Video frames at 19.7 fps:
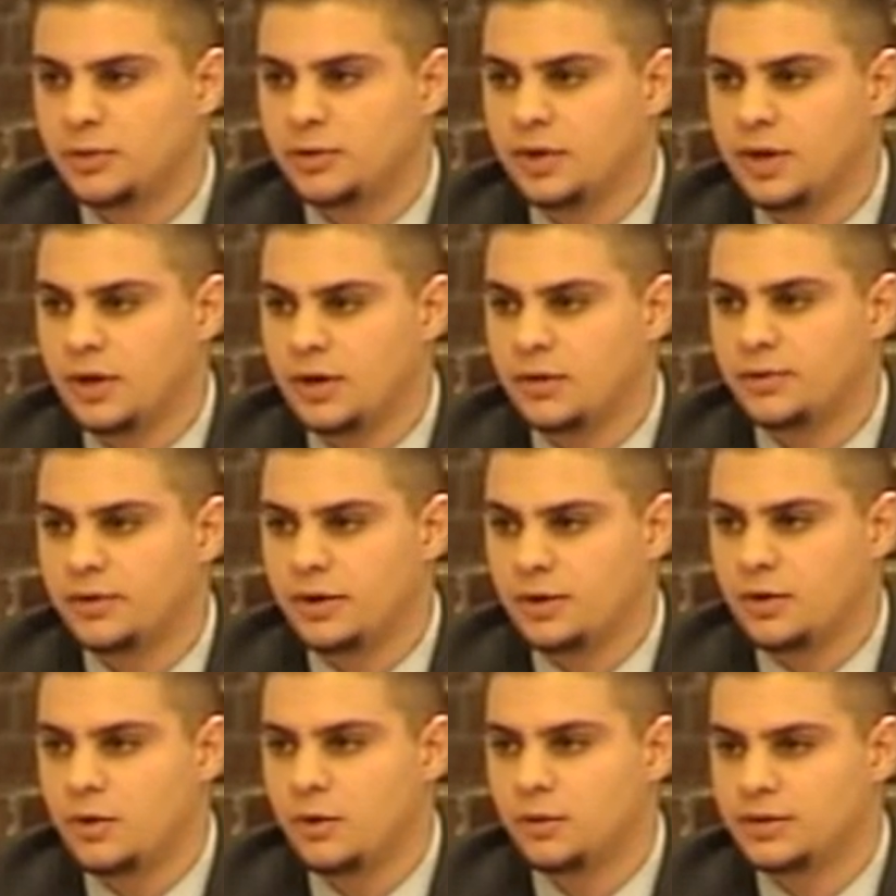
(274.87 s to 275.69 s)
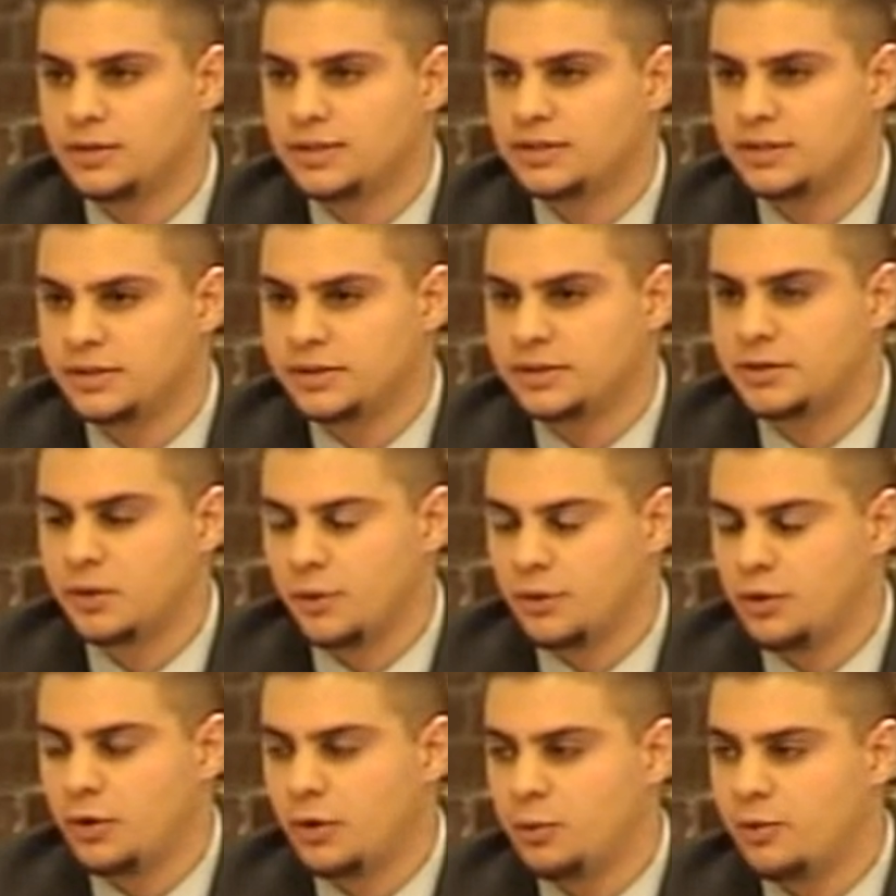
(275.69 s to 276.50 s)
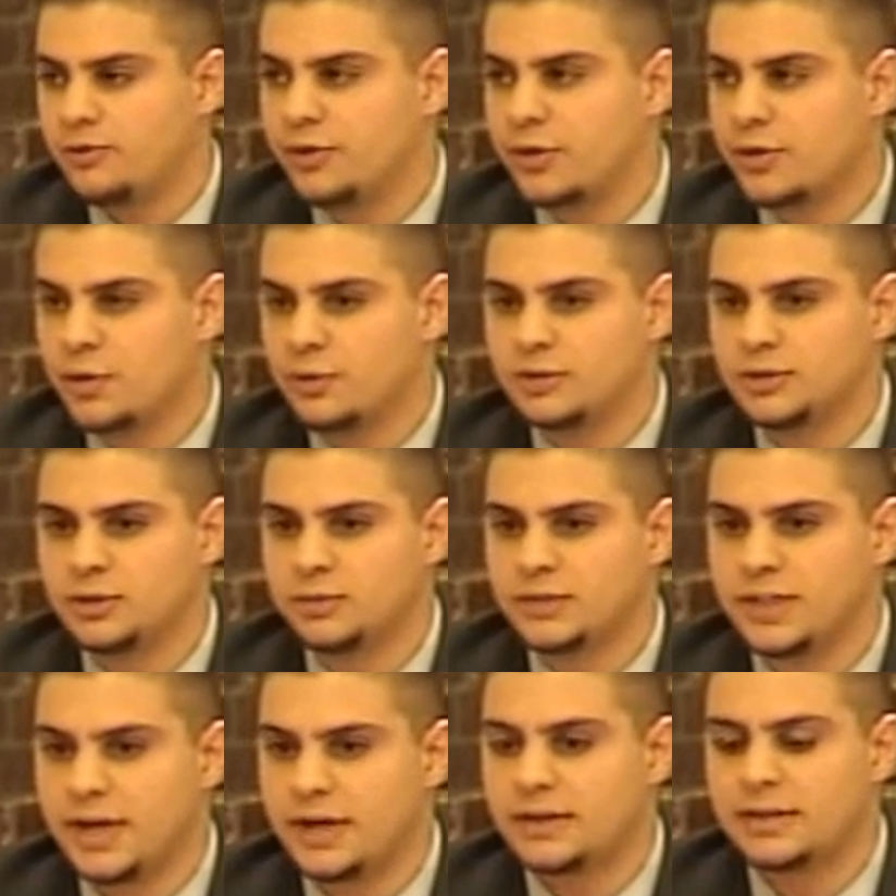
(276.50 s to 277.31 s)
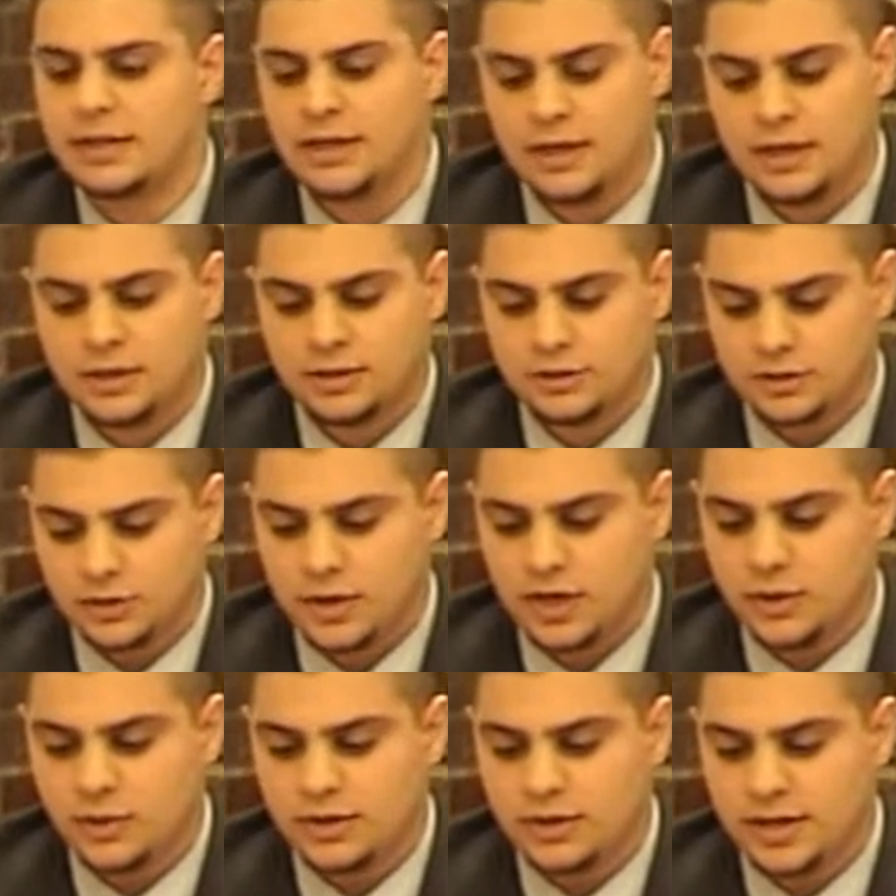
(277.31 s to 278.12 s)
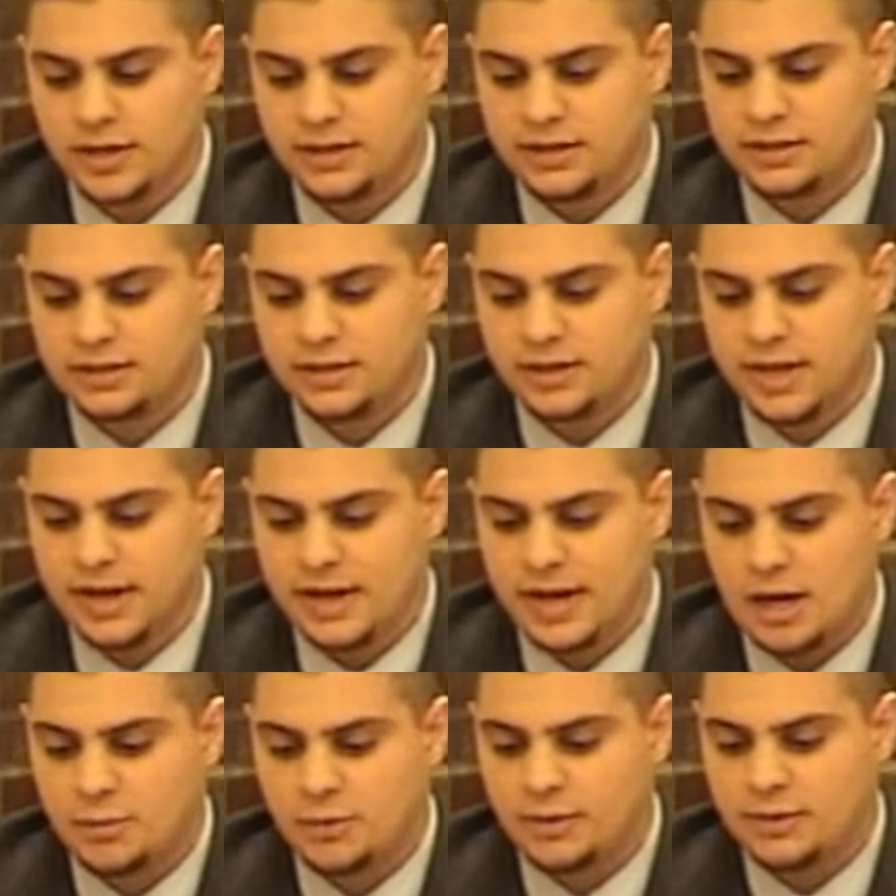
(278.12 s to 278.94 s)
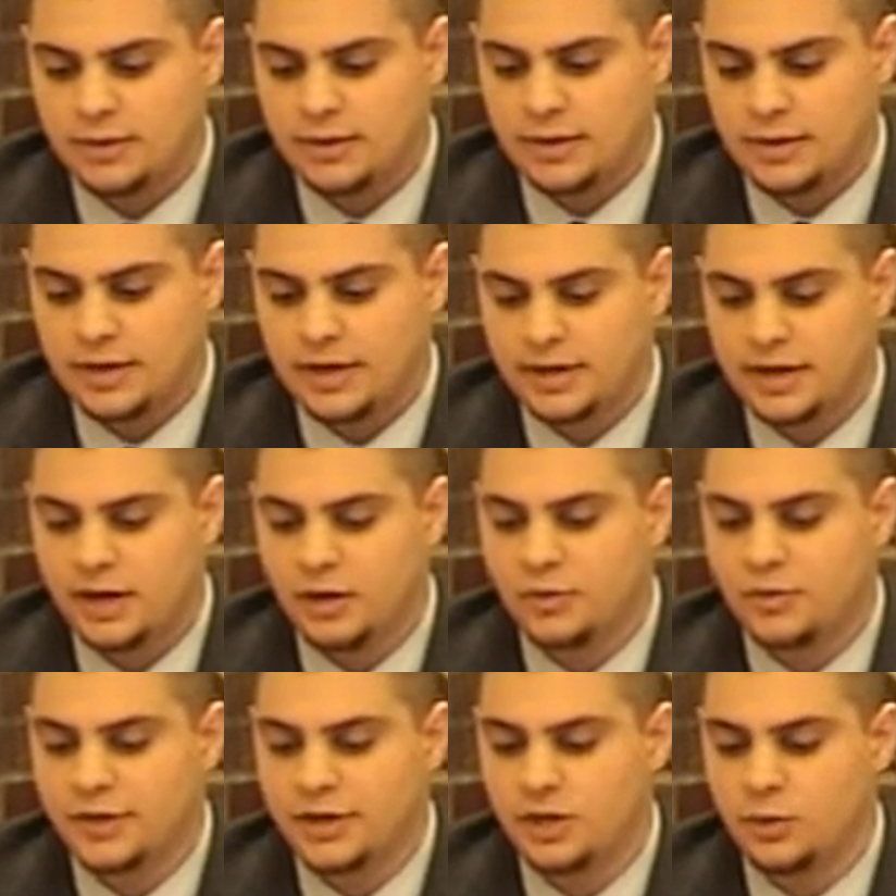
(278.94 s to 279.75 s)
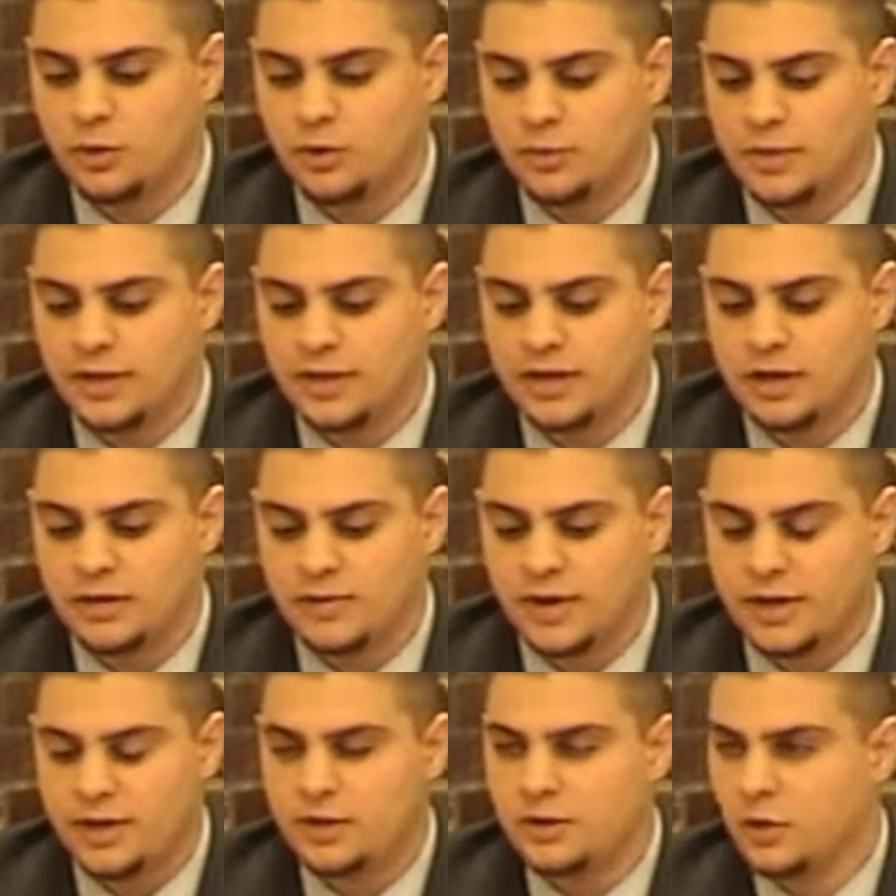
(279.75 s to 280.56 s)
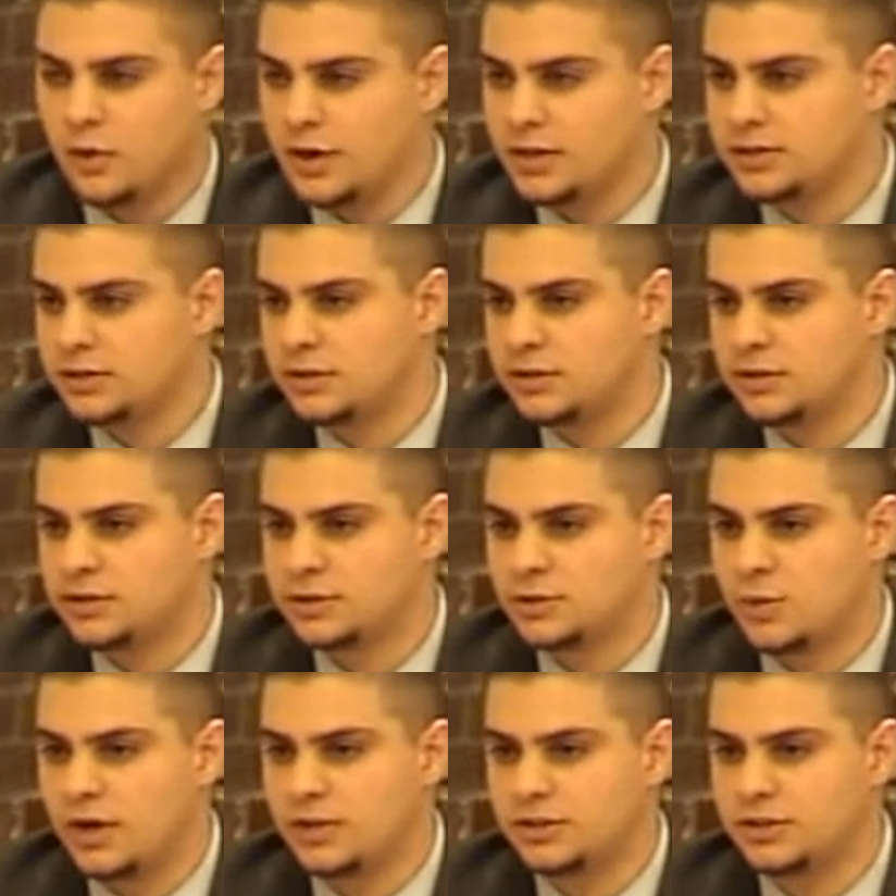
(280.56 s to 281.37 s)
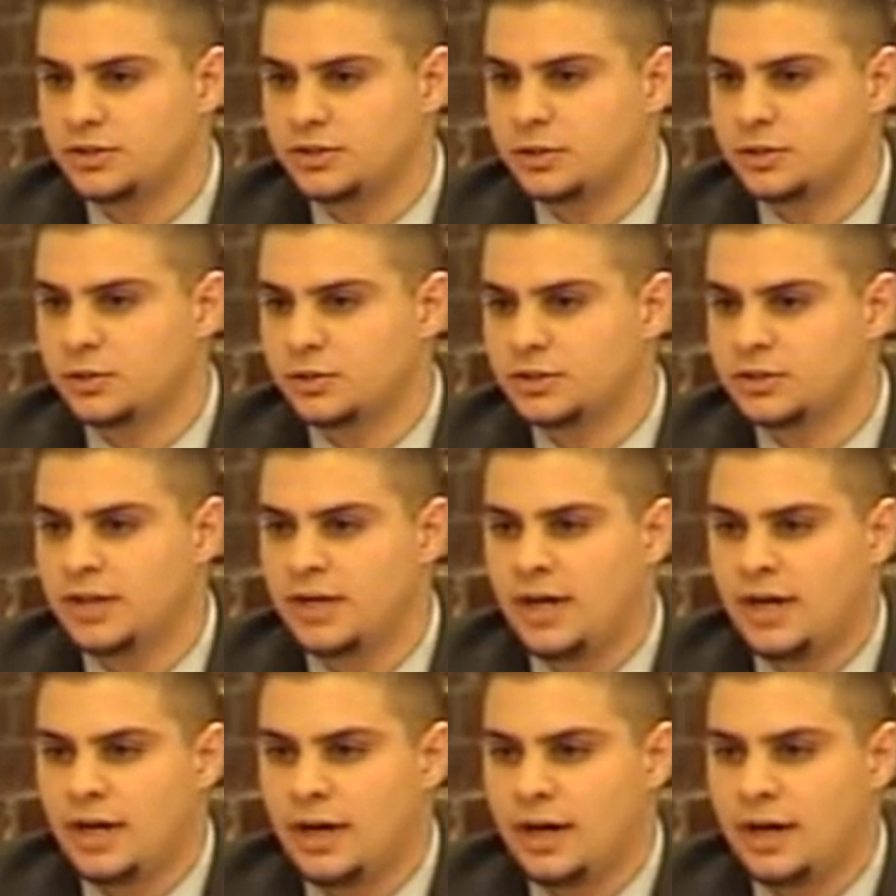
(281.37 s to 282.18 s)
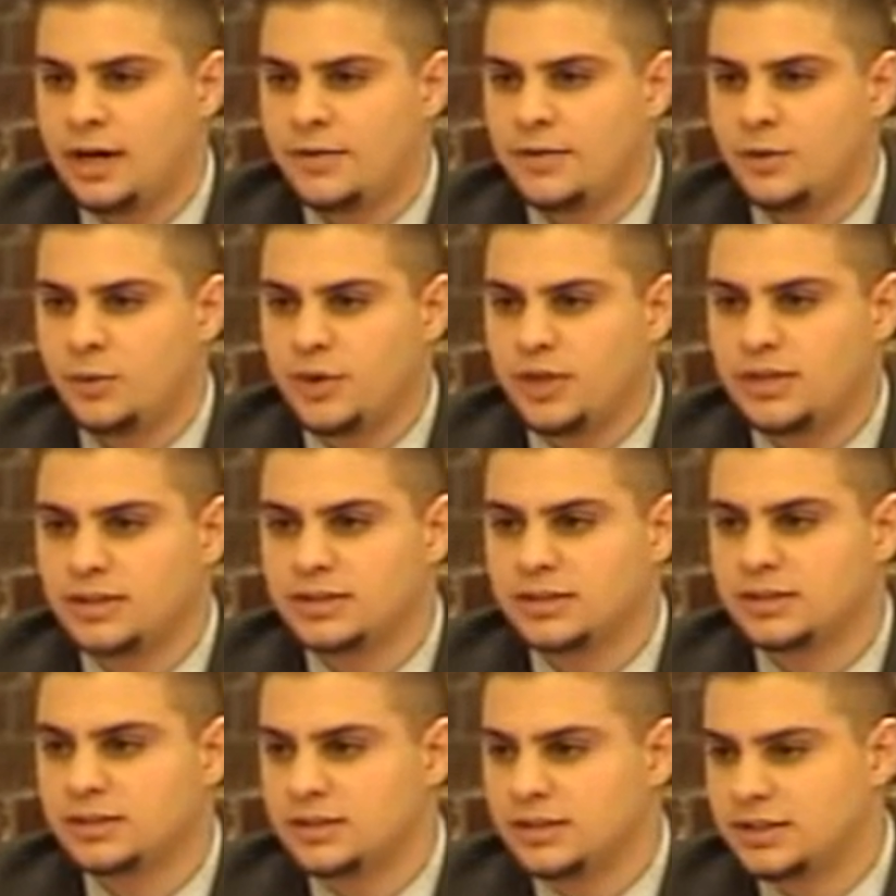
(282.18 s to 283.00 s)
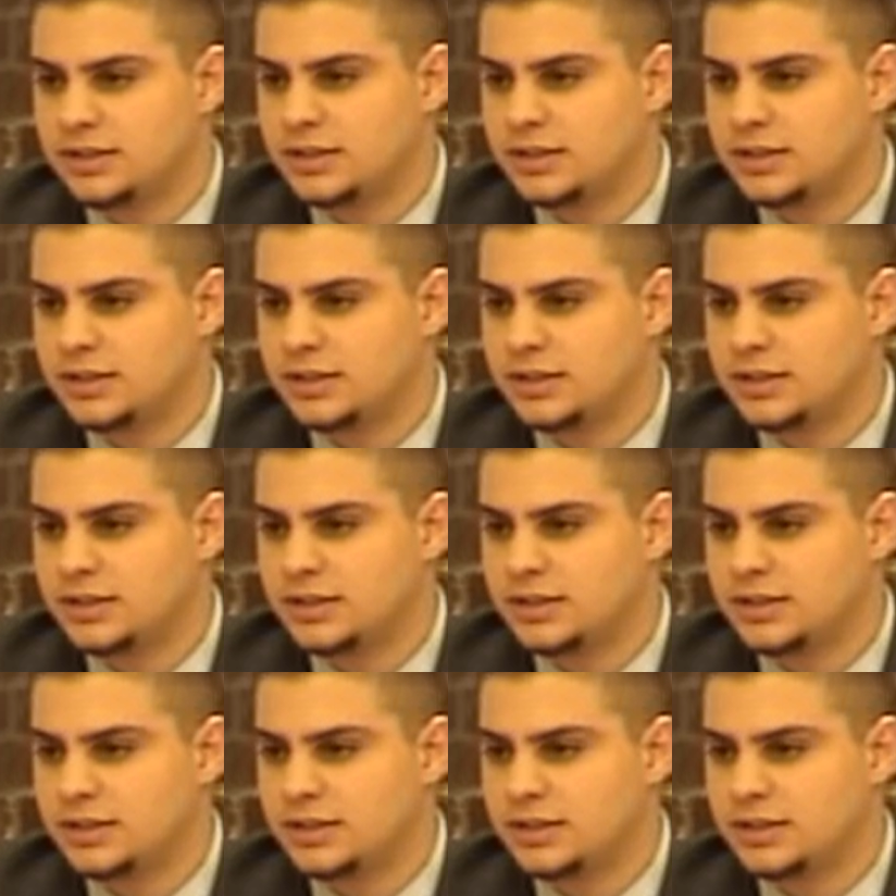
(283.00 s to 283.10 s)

Mrs. Freitas, the relationship between the school committee and superintendent and assistant superintendent, what do you see as their roles in working within the system?